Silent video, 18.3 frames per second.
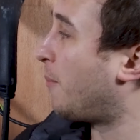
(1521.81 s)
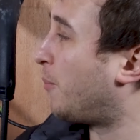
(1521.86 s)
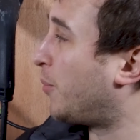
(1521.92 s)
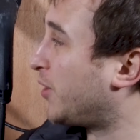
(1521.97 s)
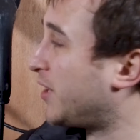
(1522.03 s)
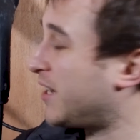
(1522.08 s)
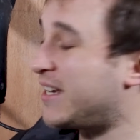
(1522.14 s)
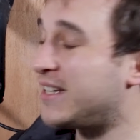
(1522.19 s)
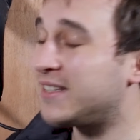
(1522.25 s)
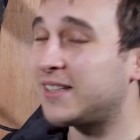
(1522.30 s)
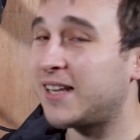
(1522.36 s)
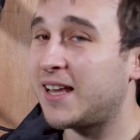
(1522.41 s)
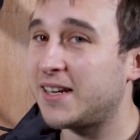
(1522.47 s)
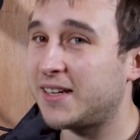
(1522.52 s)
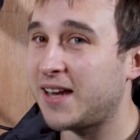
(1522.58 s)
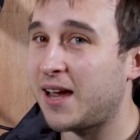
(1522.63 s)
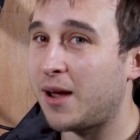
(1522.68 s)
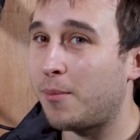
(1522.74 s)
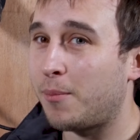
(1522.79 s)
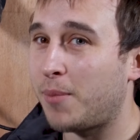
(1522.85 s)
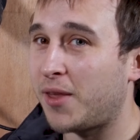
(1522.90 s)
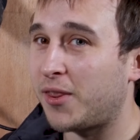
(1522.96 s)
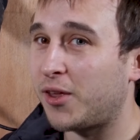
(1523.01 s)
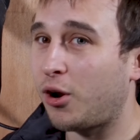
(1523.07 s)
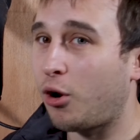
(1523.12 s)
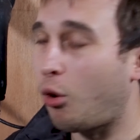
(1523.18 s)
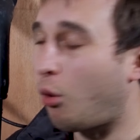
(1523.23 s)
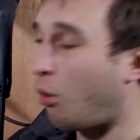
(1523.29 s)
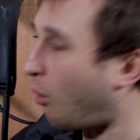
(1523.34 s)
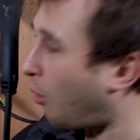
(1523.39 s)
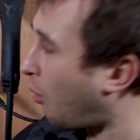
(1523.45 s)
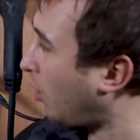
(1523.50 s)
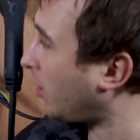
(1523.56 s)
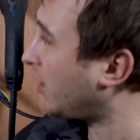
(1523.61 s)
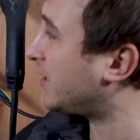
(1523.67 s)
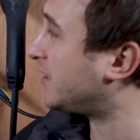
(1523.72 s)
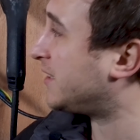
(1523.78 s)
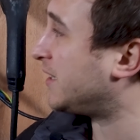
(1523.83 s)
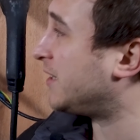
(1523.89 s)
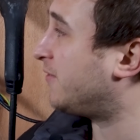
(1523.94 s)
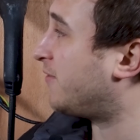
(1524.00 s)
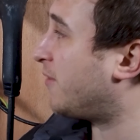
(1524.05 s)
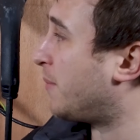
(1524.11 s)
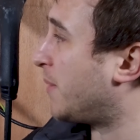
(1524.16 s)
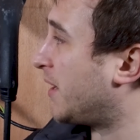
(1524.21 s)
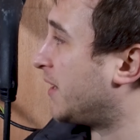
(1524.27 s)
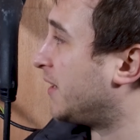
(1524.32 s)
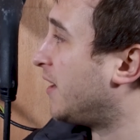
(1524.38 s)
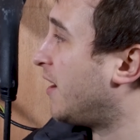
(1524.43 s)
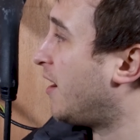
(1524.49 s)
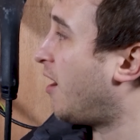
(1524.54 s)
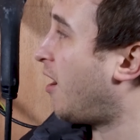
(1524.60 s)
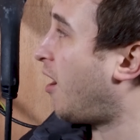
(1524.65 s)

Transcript: but it is let down by the quality for me